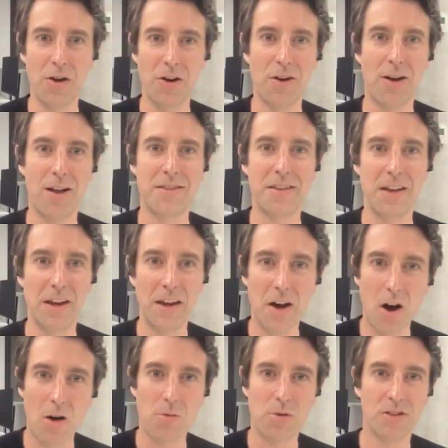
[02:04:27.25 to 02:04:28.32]
an idea,
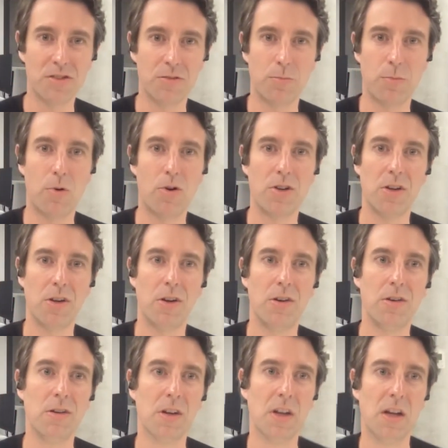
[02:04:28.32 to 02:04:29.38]
I want to support
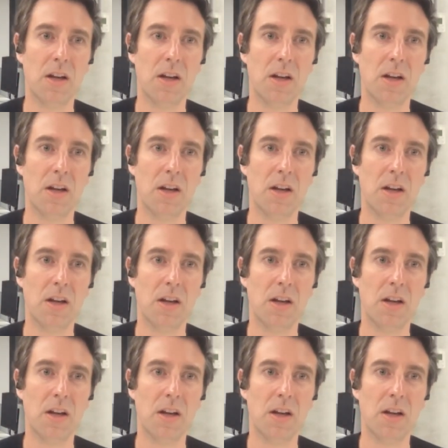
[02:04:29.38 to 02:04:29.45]
you.